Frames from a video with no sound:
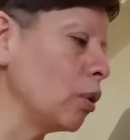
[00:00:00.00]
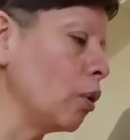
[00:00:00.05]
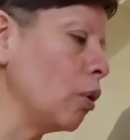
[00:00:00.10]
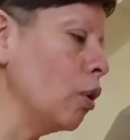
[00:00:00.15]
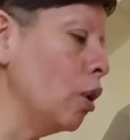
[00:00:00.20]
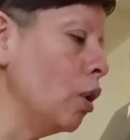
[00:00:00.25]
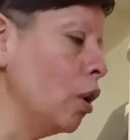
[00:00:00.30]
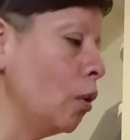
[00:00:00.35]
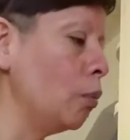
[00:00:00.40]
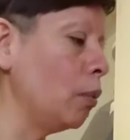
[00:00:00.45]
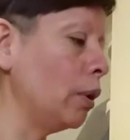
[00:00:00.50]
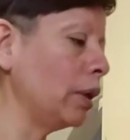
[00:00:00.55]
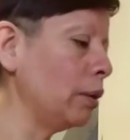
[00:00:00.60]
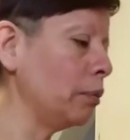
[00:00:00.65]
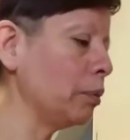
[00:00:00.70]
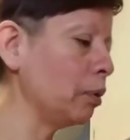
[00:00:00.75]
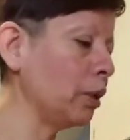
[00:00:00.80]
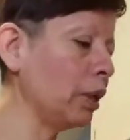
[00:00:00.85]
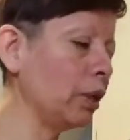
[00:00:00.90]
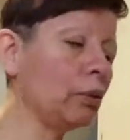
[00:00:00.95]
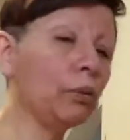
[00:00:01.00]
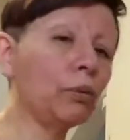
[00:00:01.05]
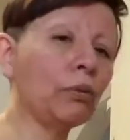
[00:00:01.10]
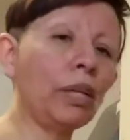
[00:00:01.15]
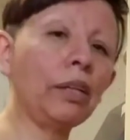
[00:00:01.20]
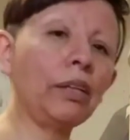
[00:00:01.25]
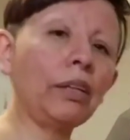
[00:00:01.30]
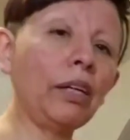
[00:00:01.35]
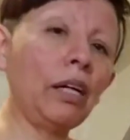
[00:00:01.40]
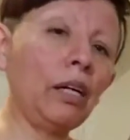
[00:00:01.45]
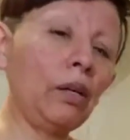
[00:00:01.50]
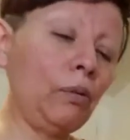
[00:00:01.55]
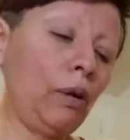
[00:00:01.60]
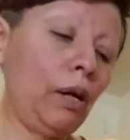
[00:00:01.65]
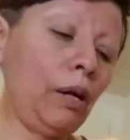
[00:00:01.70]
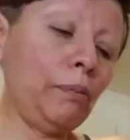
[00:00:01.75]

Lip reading: So what I'm gonna do right now,